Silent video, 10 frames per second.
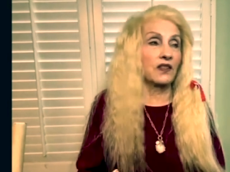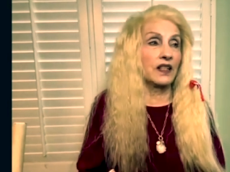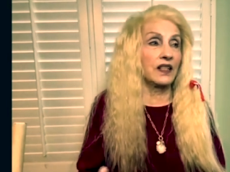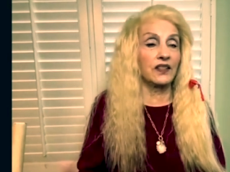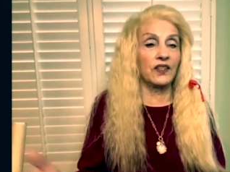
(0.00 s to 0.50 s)

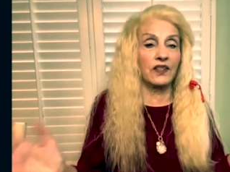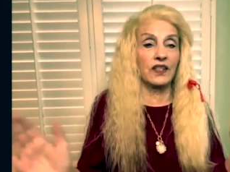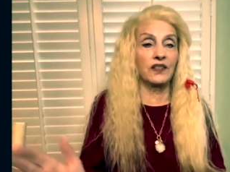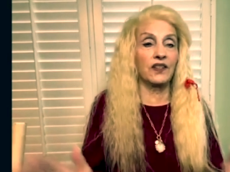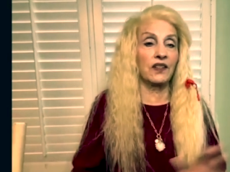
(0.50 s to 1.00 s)
It, it just
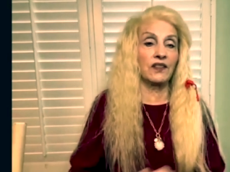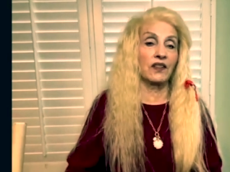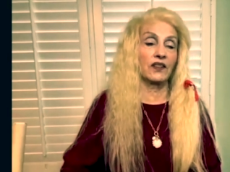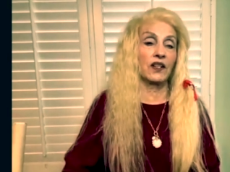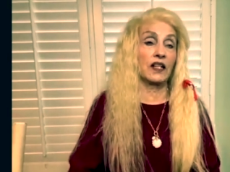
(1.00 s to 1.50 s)
it just isn't a
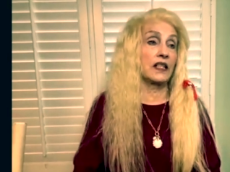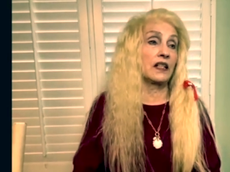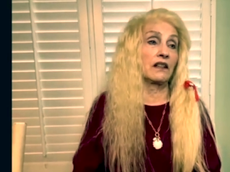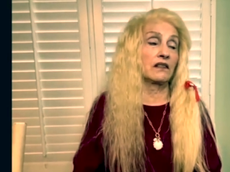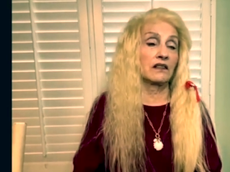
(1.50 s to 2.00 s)
good idea.